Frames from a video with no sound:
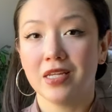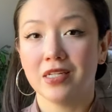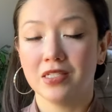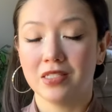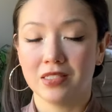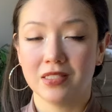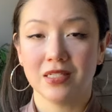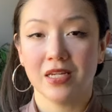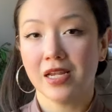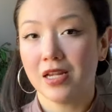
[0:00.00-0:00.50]

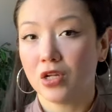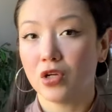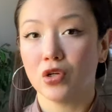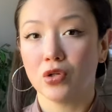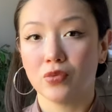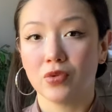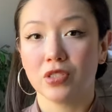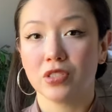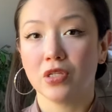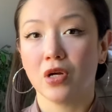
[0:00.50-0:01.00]
seeing
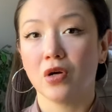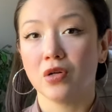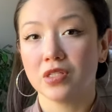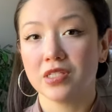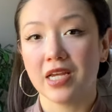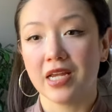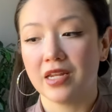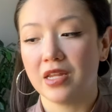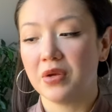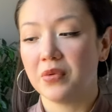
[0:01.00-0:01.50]
good results
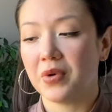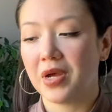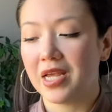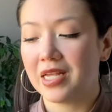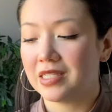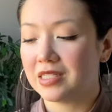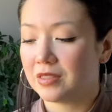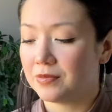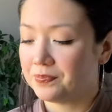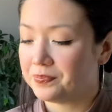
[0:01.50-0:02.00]

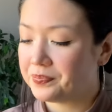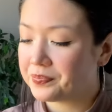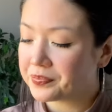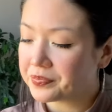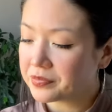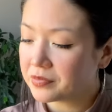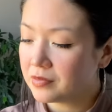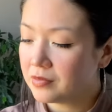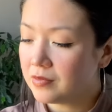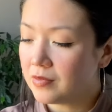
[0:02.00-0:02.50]
anyways.
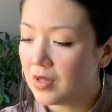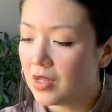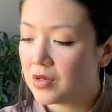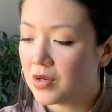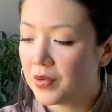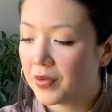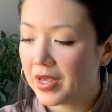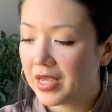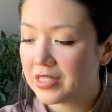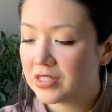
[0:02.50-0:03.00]

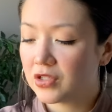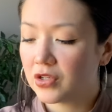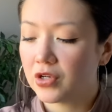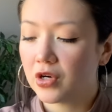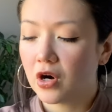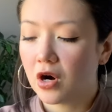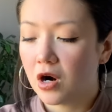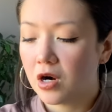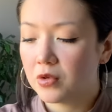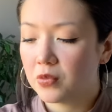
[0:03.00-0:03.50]
Okay, so your
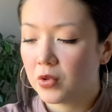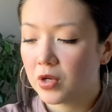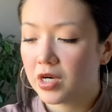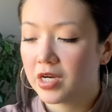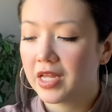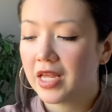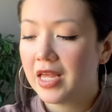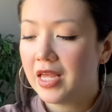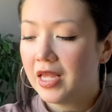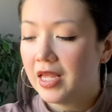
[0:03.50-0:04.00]
hard
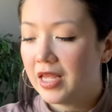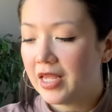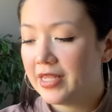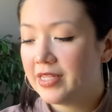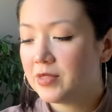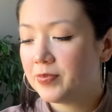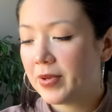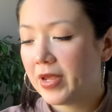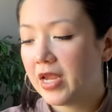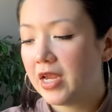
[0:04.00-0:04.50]
work
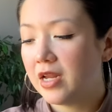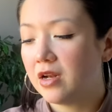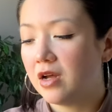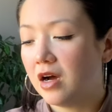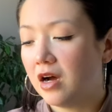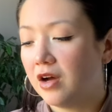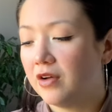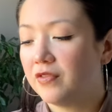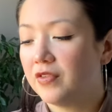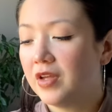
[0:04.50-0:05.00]
is paying
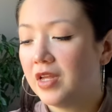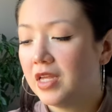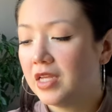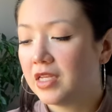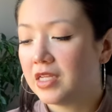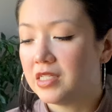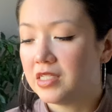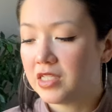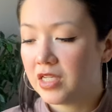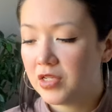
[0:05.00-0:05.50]
off.
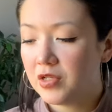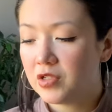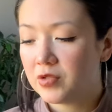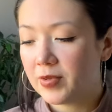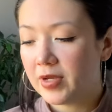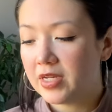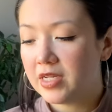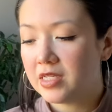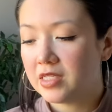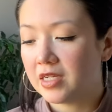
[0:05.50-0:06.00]
Continue
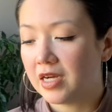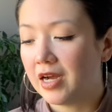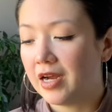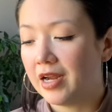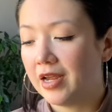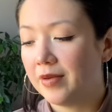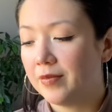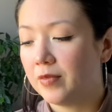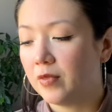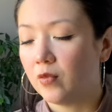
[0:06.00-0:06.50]
spending
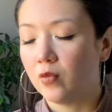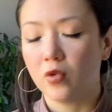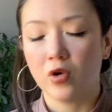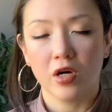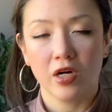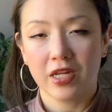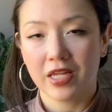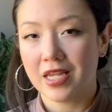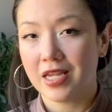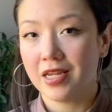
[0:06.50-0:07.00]
time
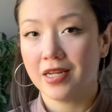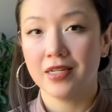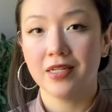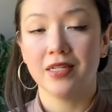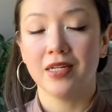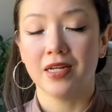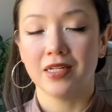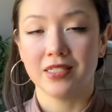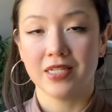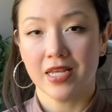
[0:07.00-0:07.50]
working
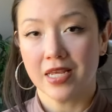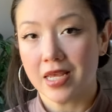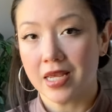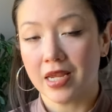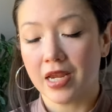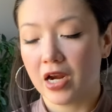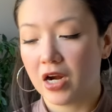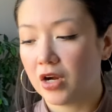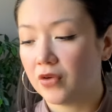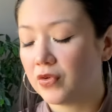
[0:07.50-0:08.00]
at taking
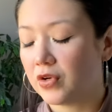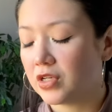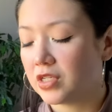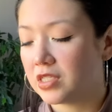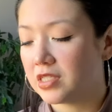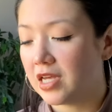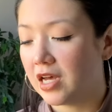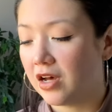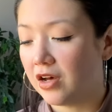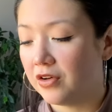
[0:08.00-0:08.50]
care of
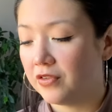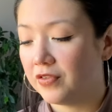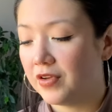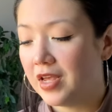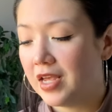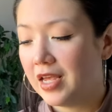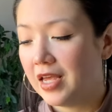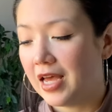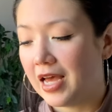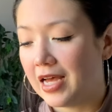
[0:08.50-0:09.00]
yourself
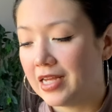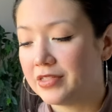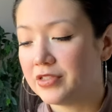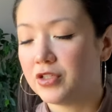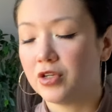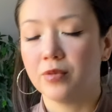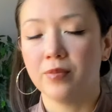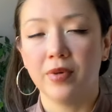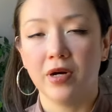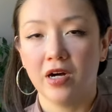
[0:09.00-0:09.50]
as
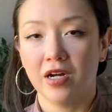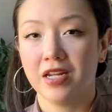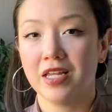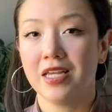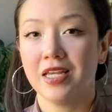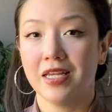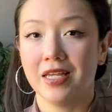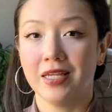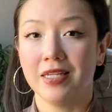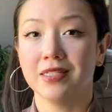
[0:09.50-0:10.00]
your
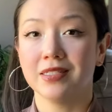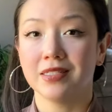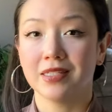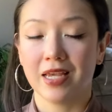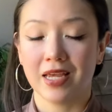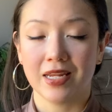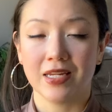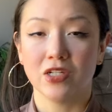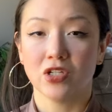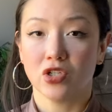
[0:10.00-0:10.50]
body is
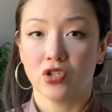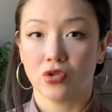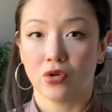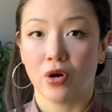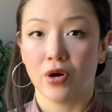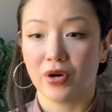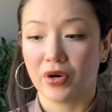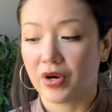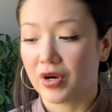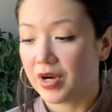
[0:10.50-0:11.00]
getting
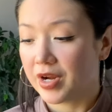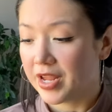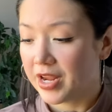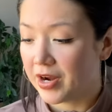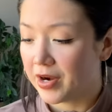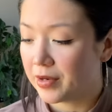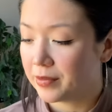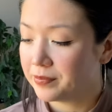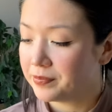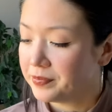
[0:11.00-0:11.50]
stronger
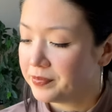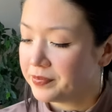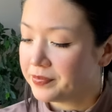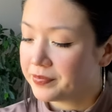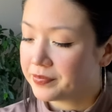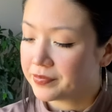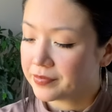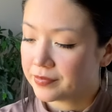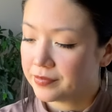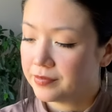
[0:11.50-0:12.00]
here.
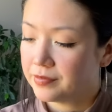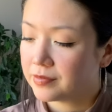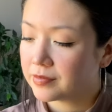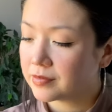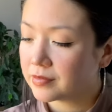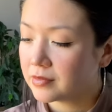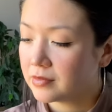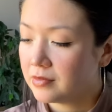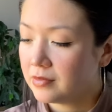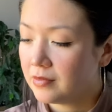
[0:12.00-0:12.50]

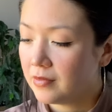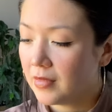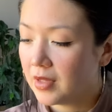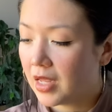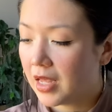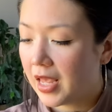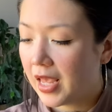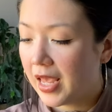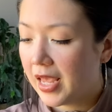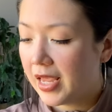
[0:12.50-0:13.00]

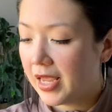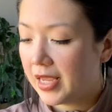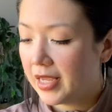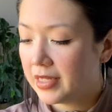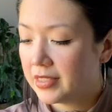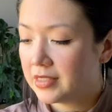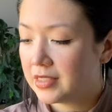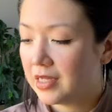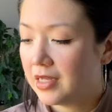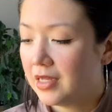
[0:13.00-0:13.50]

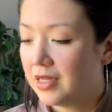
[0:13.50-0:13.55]
And